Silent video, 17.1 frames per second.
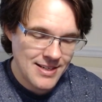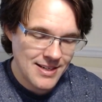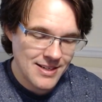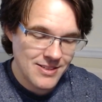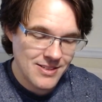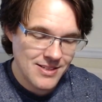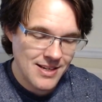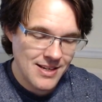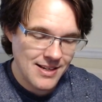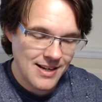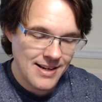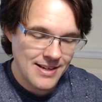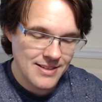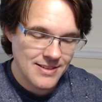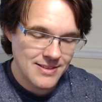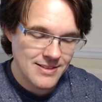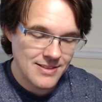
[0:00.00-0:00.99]
a Sinclair
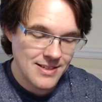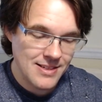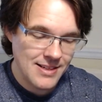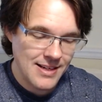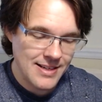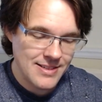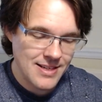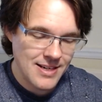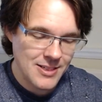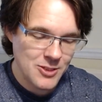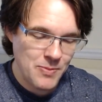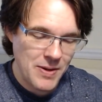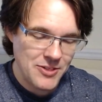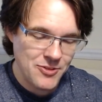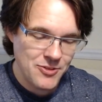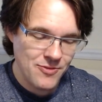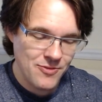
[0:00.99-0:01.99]
ZX
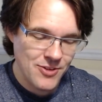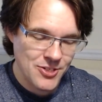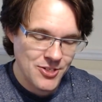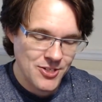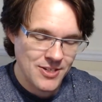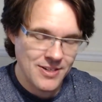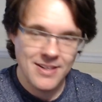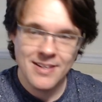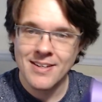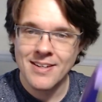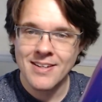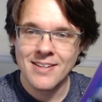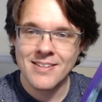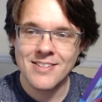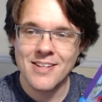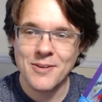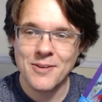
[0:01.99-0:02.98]
Spectrum version.
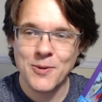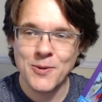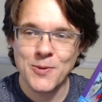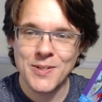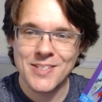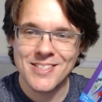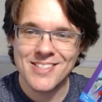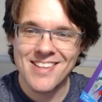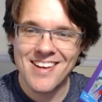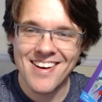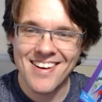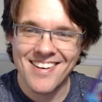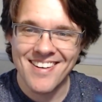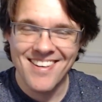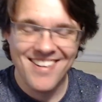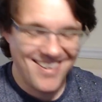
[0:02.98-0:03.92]
How cool is that?